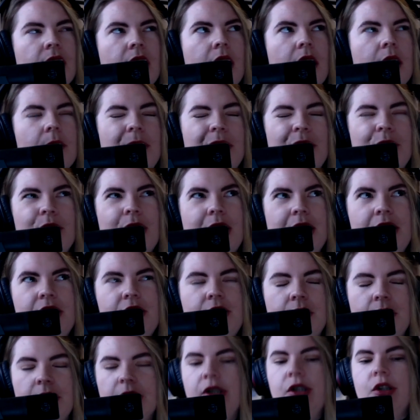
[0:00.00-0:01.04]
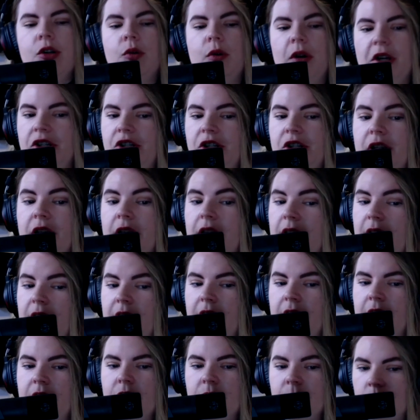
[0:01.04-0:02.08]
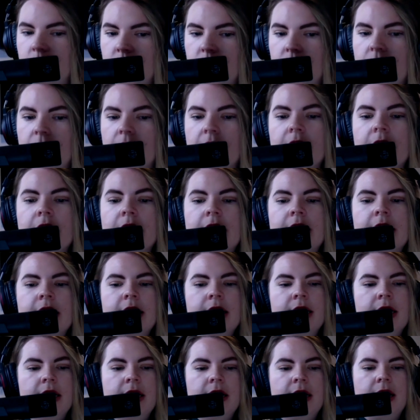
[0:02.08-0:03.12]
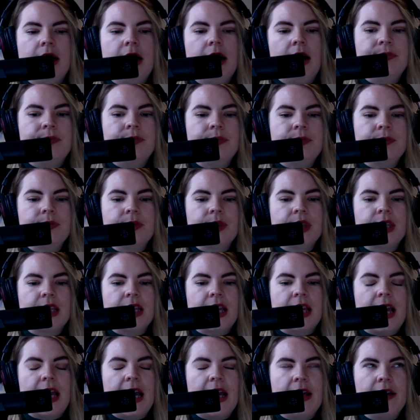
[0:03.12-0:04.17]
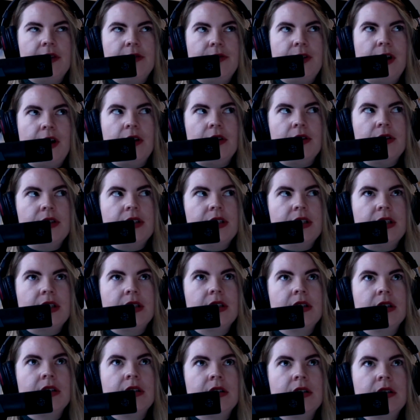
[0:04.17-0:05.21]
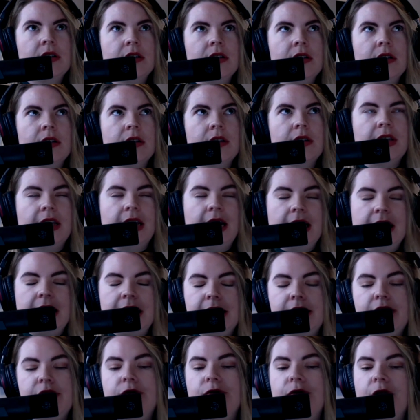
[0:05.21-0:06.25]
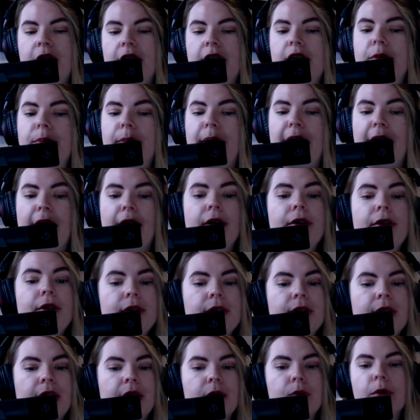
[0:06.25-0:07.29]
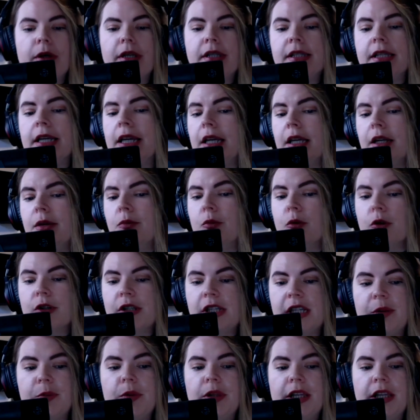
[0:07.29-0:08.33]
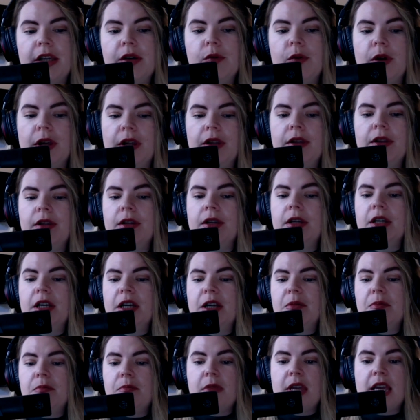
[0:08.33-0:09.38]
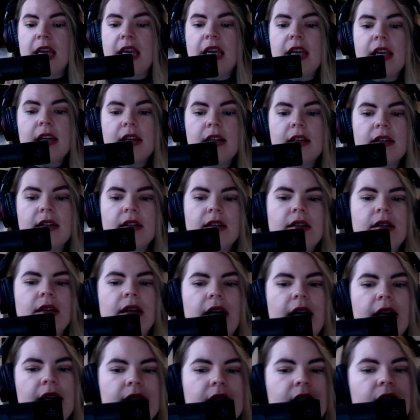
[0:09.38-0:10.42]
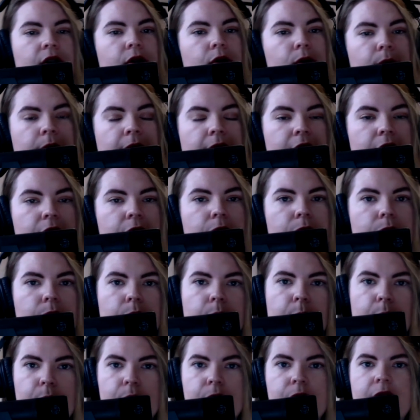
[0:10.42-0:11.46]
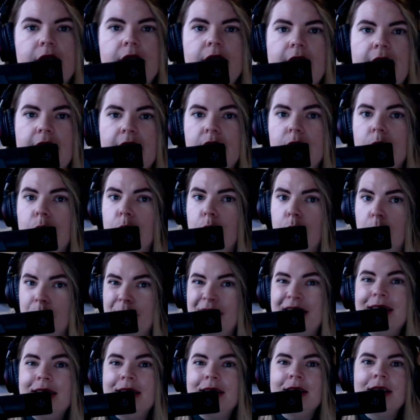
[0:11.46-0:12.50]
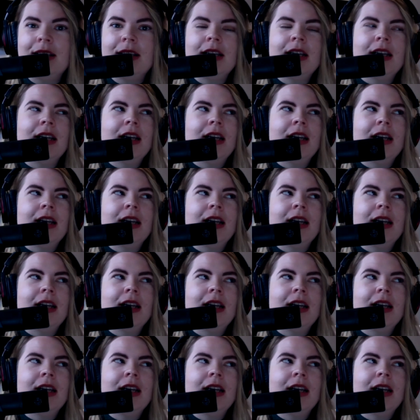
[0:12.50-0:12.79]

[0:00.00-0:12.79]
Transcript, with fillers: um, I really started to question and explore. I felt that I needed to find a path that resonated more deeply with me as a creative person, as a woman,